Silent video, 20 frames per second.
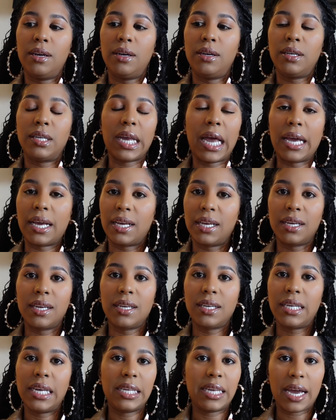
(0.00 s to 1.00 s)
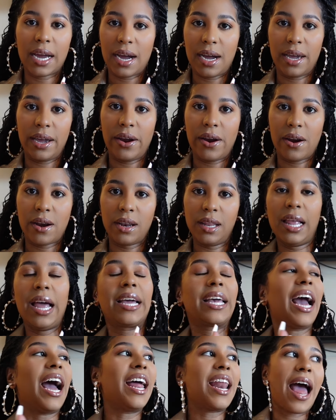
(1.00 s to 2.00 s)
It's like since I got here.
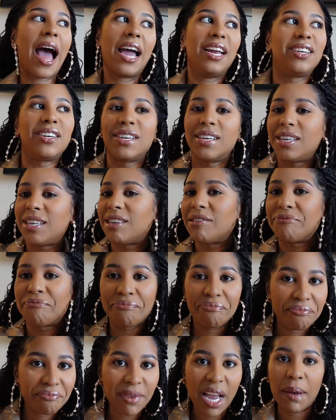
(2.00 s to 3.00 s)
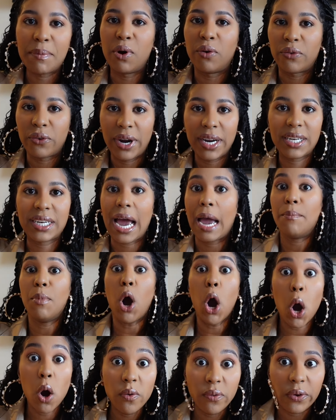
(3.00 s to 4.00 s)
Like I'm over it.
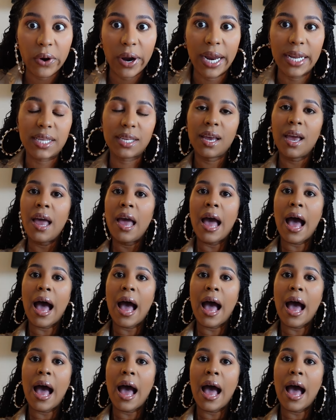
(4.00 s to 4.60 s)
I'm over it.